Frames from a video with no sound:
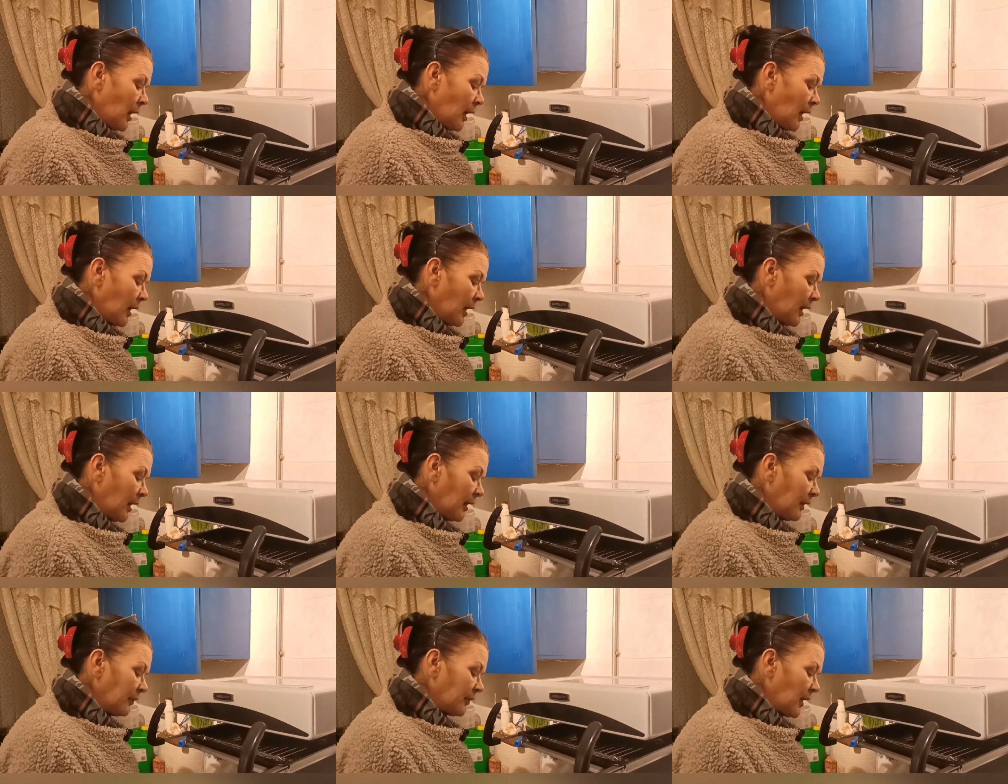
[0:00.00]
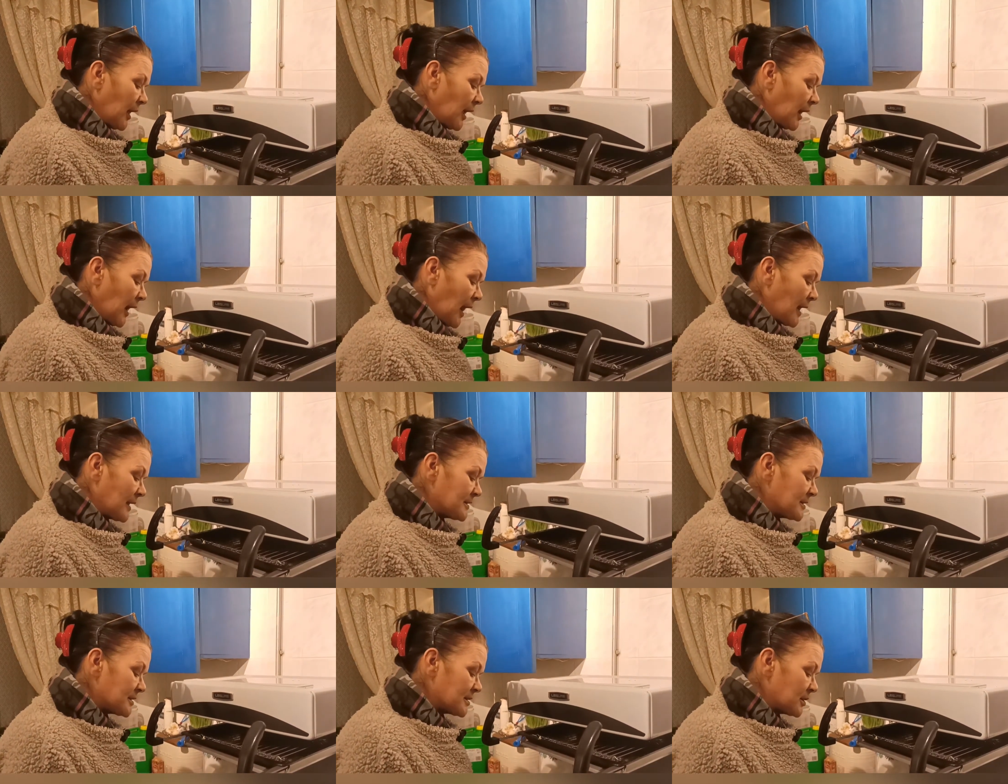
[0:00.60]
and they'll
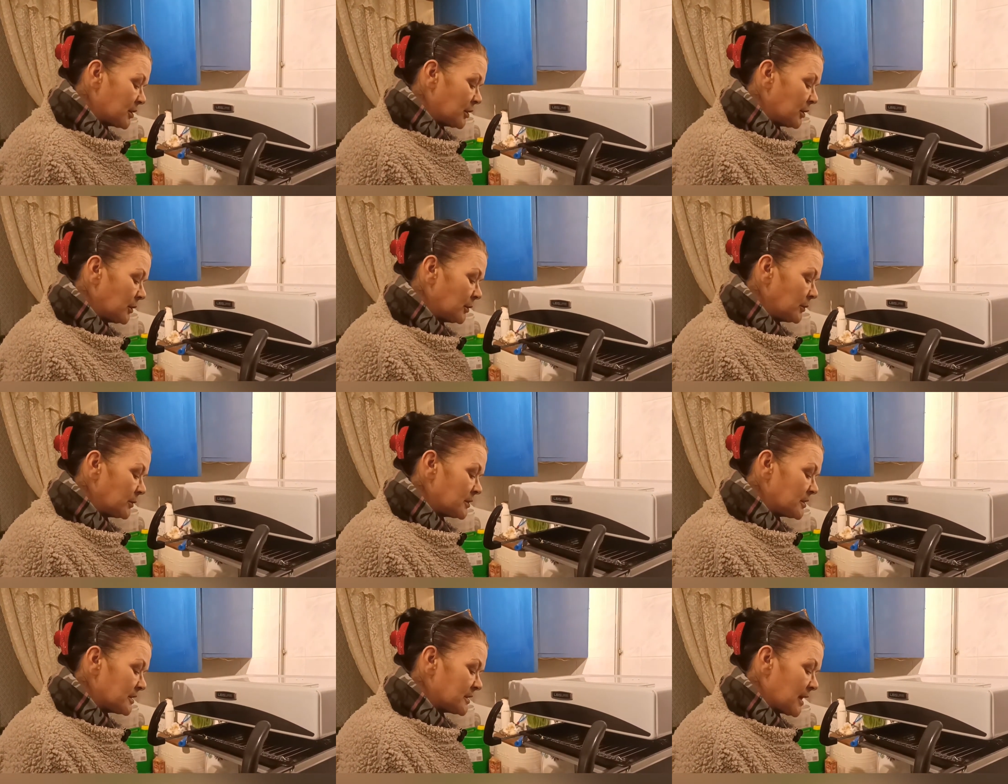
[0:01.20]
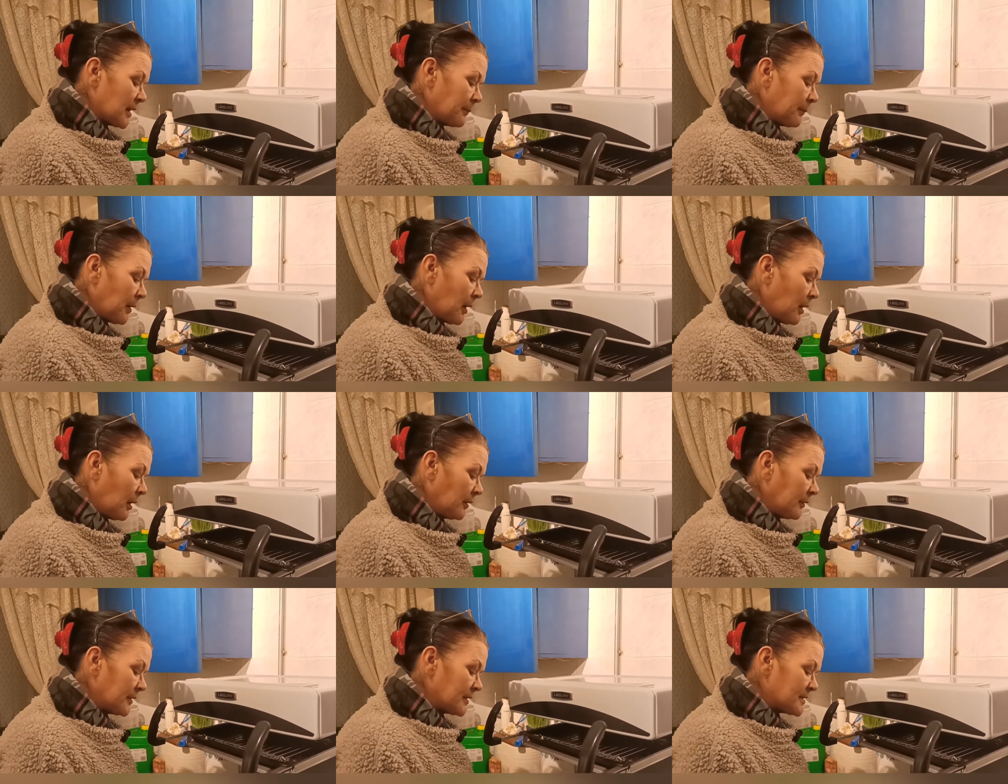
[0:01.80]
ask you to take
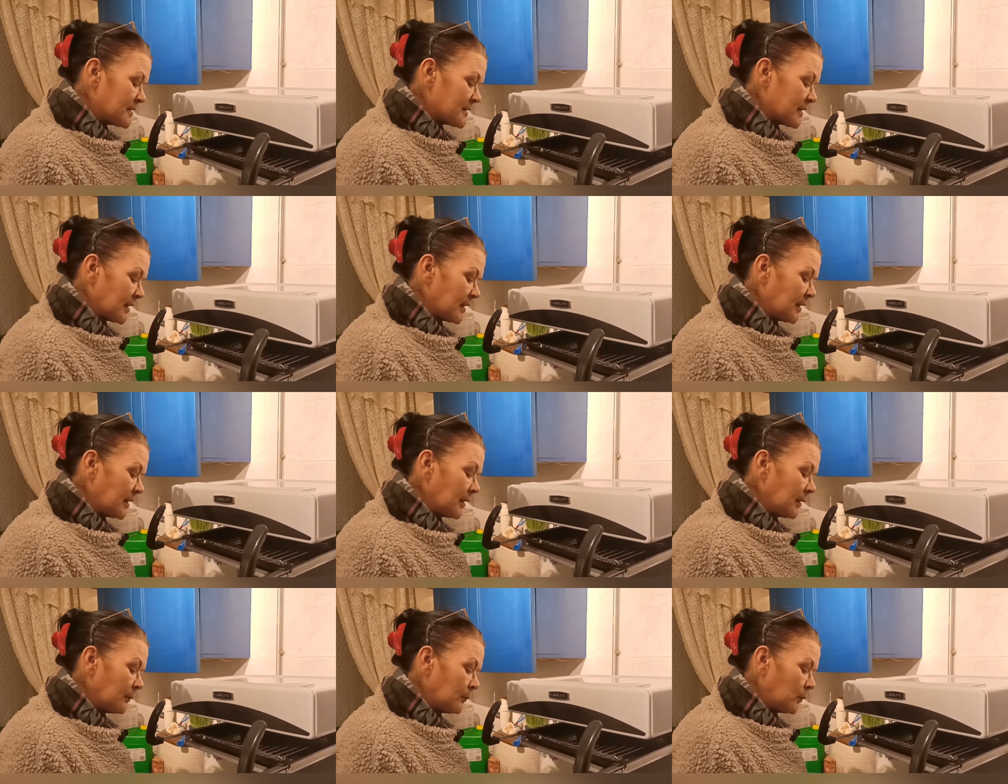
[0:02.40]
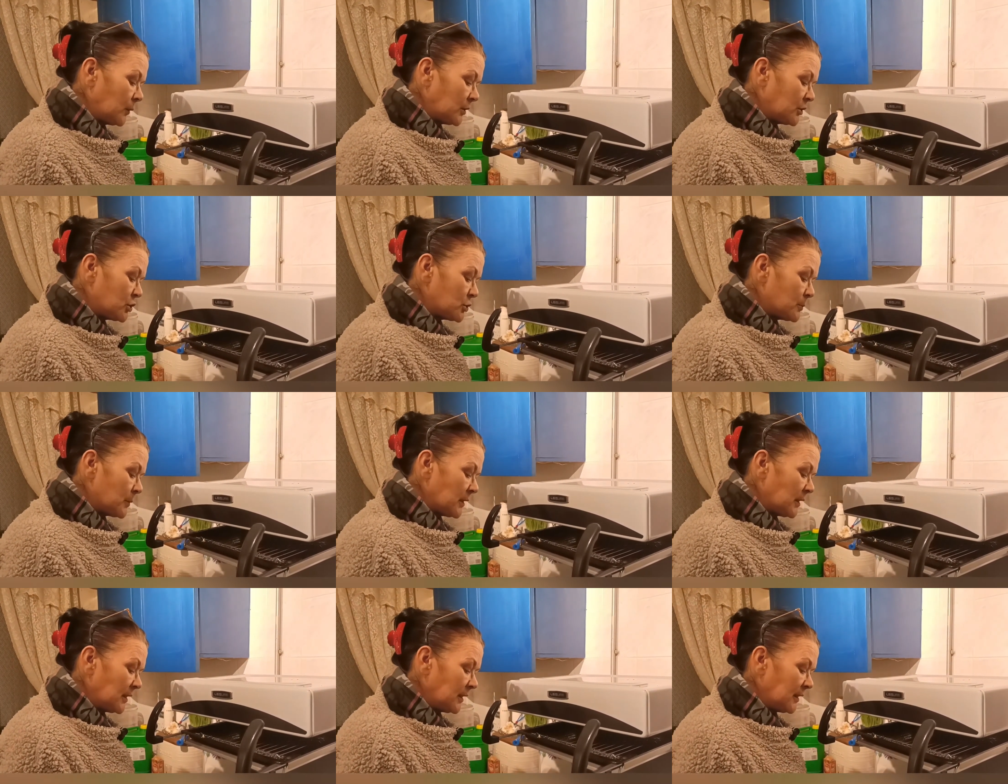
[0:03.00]
part in the scheme, which
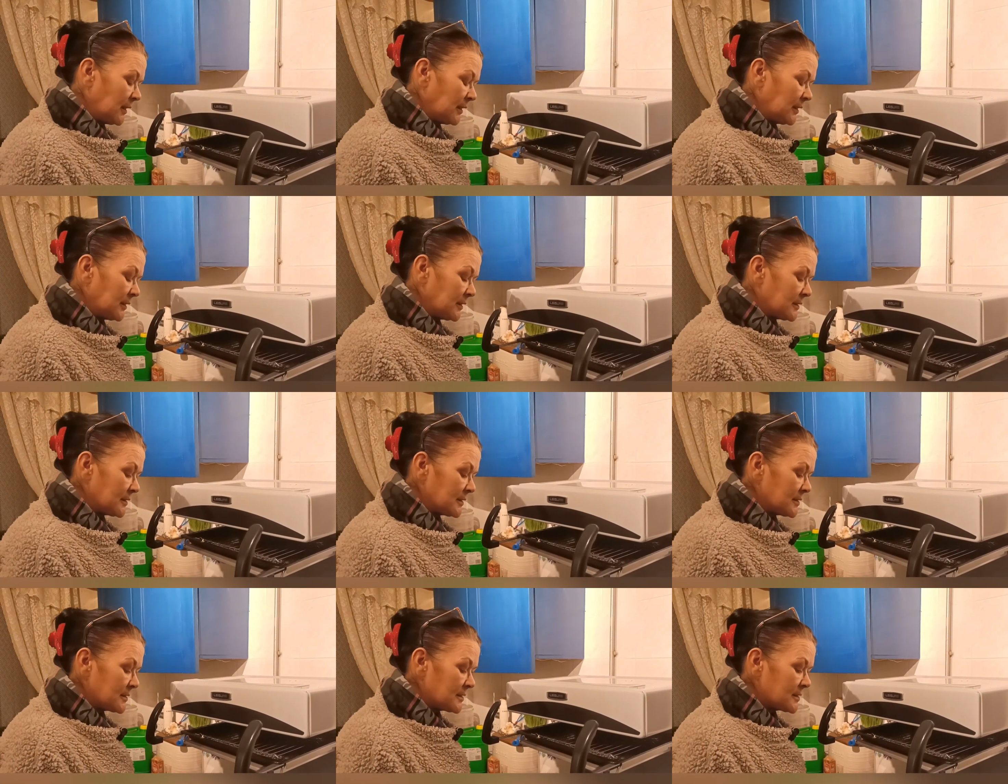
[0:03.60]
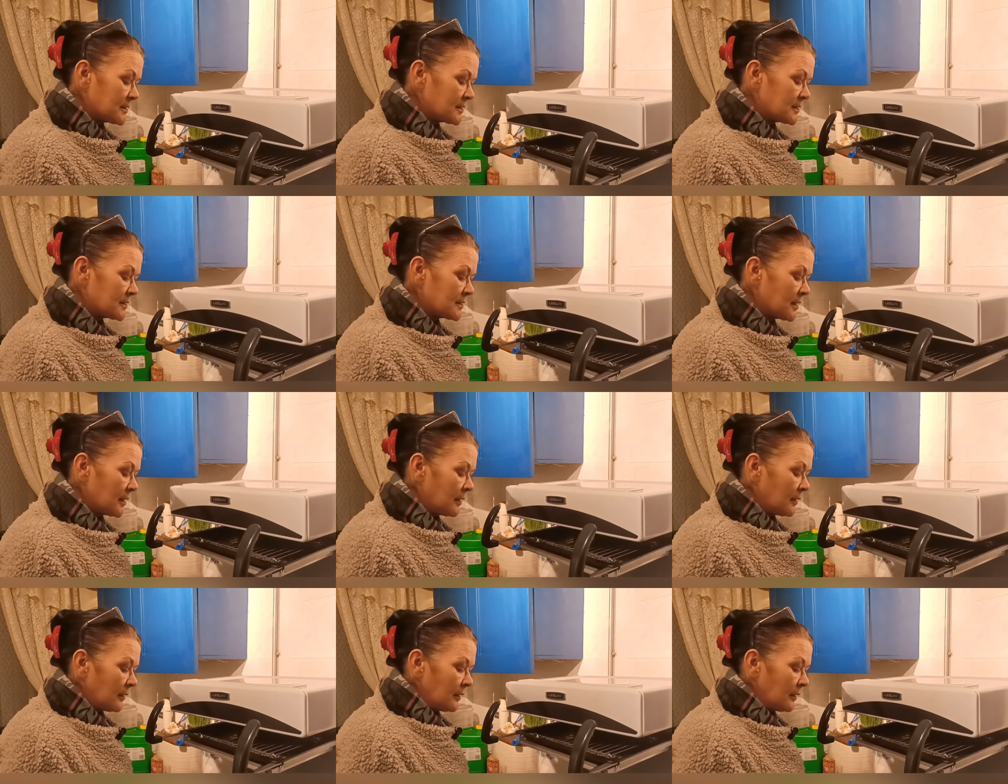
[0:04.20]
means